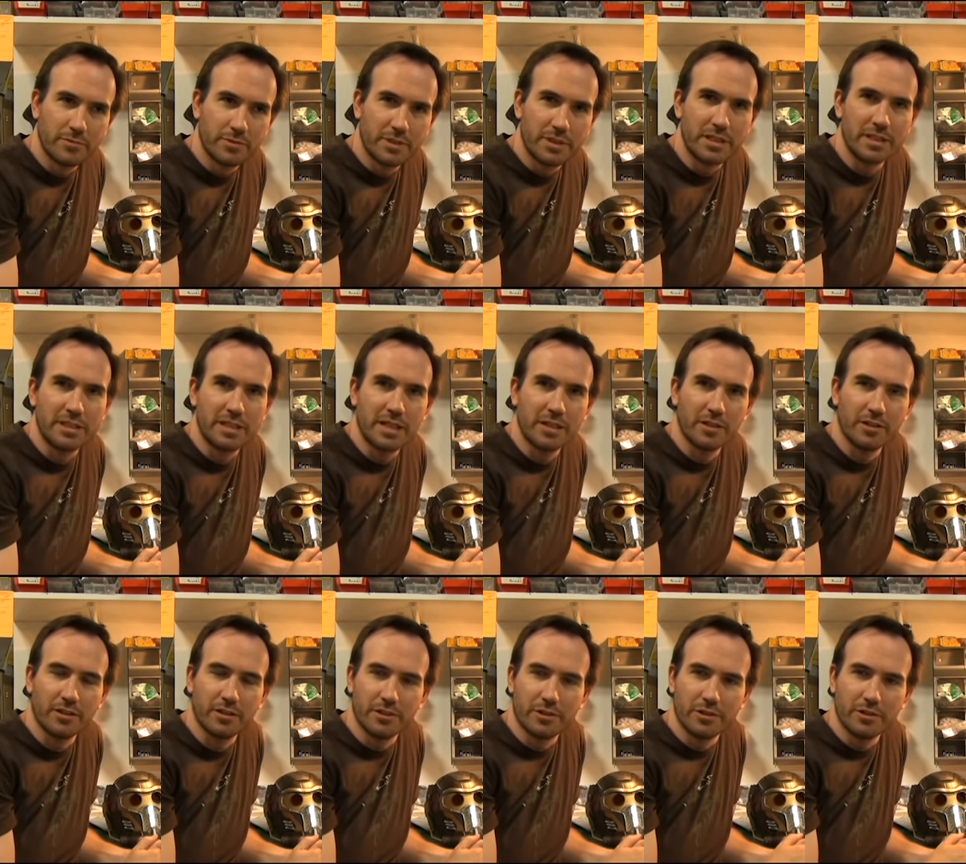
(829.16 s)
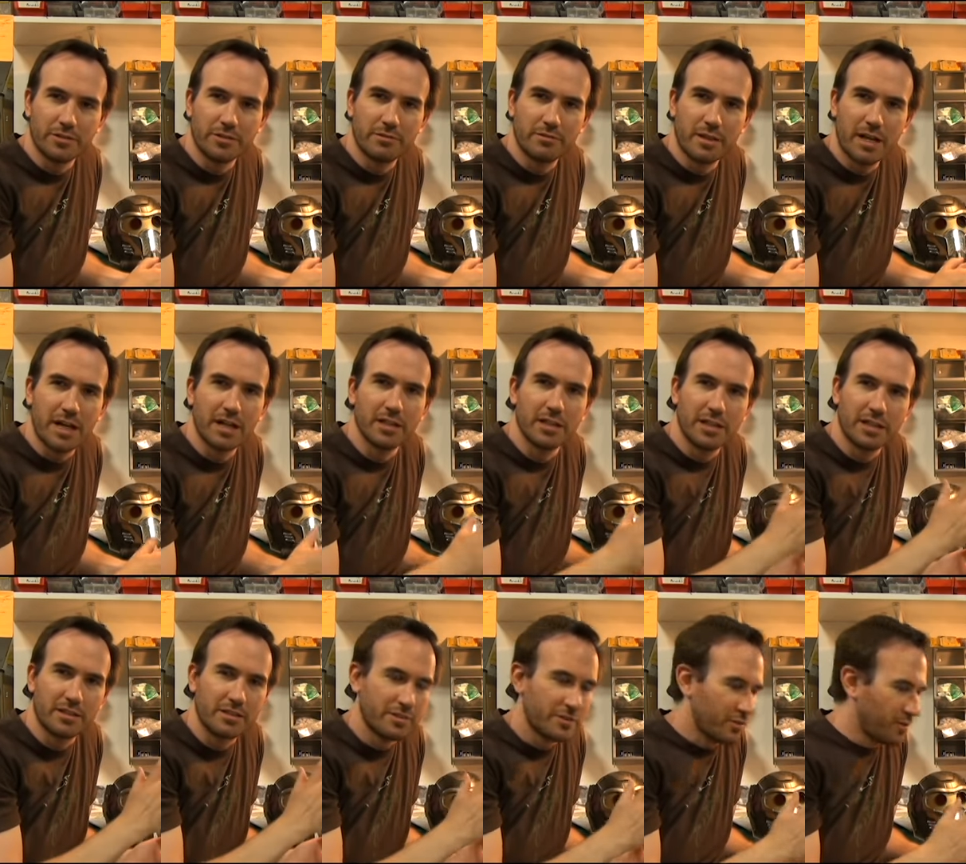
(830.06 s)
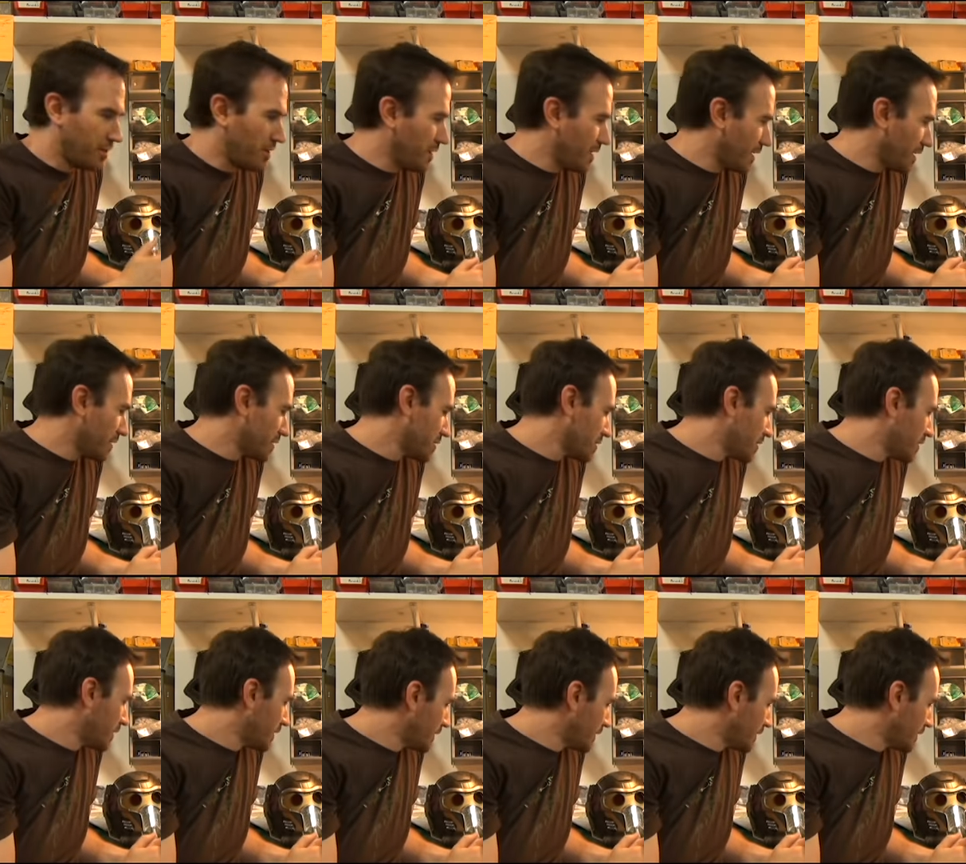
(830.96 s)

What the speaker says: detail or highlight certain things.